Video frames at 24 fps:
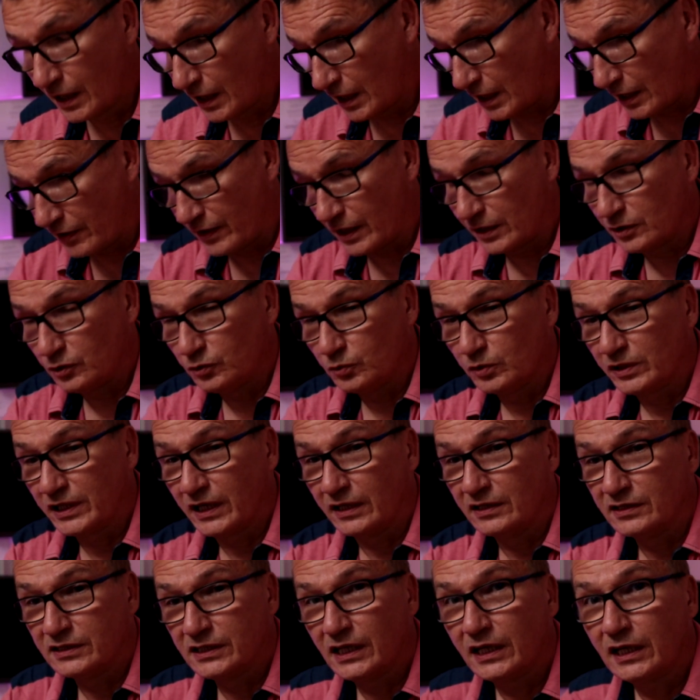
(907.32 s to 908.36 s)
and then you
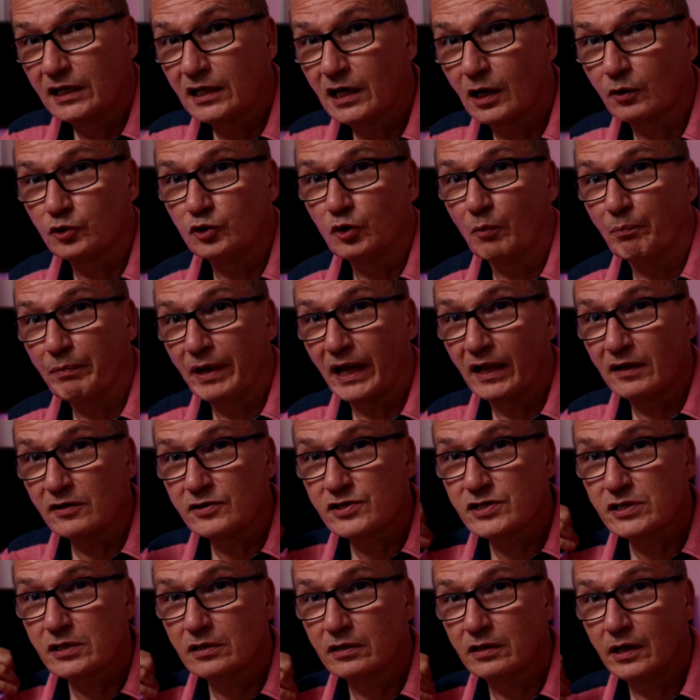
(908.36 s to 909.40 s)
can take out your
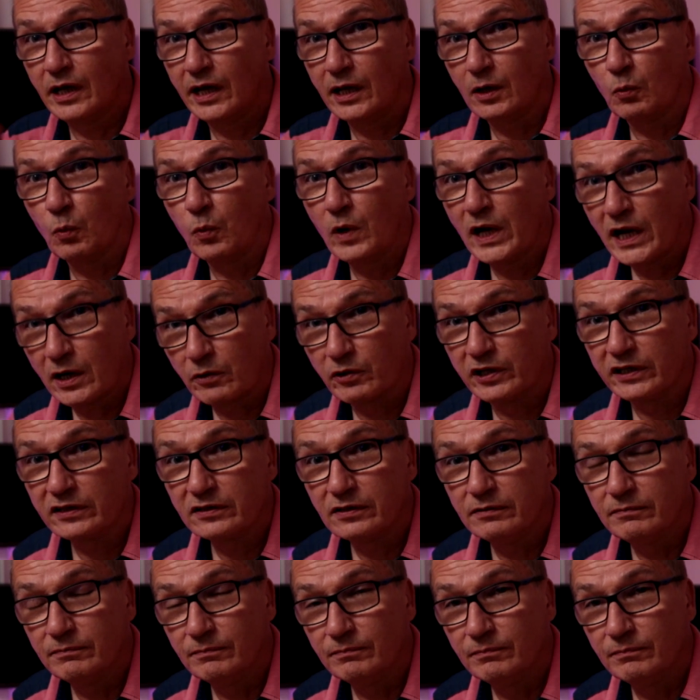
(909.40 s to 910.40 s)
belts and wear it.